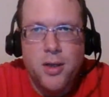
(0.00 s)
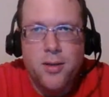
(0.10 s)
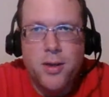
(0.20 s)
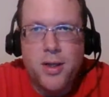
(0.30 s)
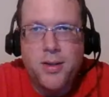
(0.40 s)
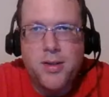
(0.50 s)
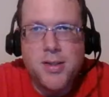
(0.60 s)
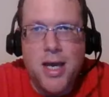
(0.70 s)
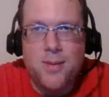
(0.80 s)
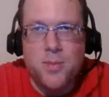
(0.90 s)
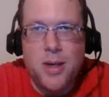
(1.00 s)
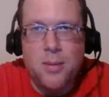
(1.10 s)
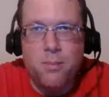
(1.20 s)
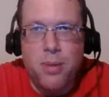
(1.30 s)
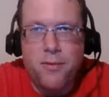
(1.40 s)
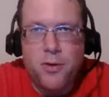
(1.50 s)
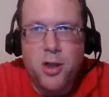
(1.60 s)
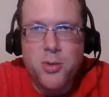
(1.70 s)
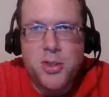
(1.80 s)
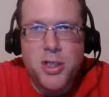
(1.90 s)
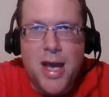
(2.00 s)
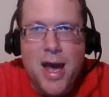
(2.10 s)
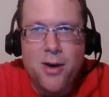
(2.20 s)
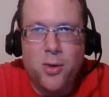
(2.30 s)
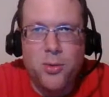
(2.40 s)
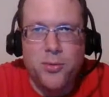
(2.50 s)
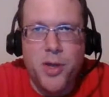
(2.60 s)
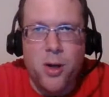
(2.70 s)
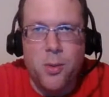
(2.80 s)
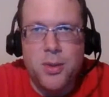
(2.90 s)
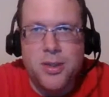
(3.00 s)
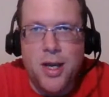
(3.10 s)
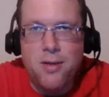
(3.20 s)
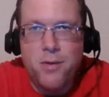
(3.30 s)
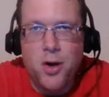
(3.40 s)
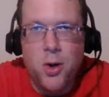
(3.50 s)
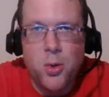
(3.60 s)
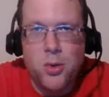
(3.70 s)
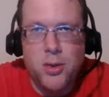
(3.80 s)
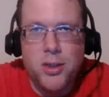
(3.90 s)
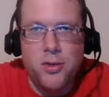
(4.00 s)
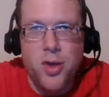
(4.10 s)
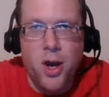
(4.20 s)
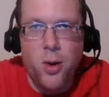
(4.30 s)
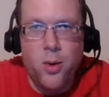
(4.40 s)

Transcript: Look at these games, man. Buffalo, Seattle, no. Denver, Oakland, no.